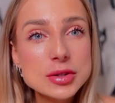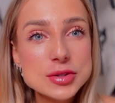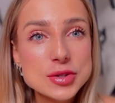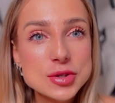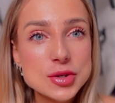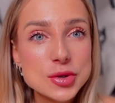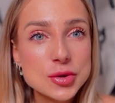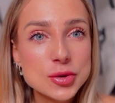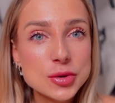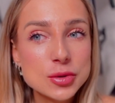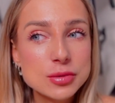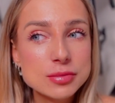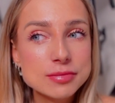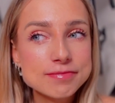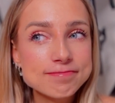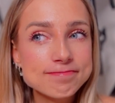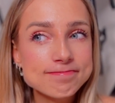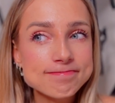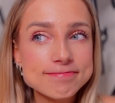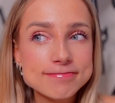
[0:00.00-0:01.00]
to
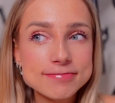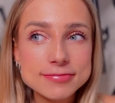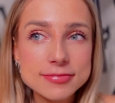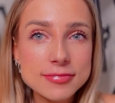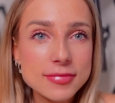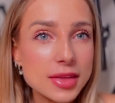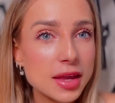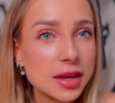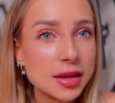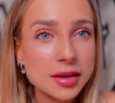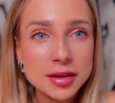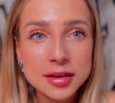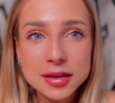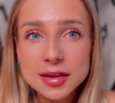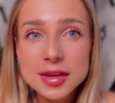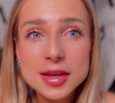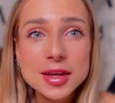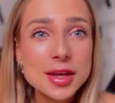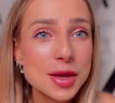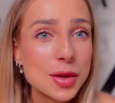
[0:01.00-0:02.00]

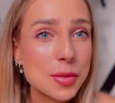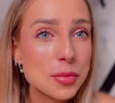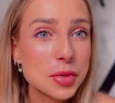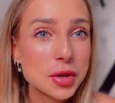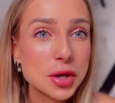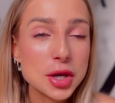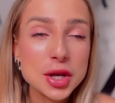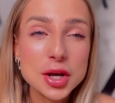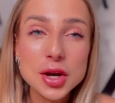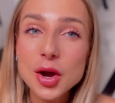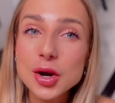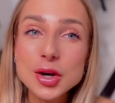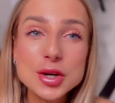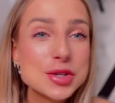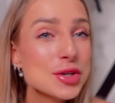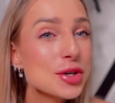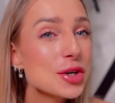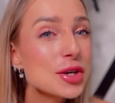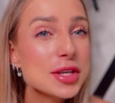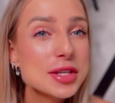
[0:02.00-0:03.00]
begin our
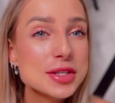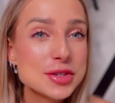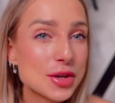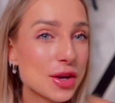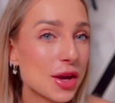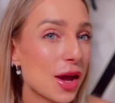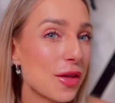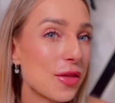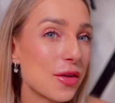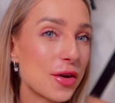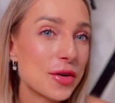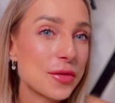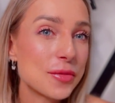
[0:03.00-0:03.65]
journey together.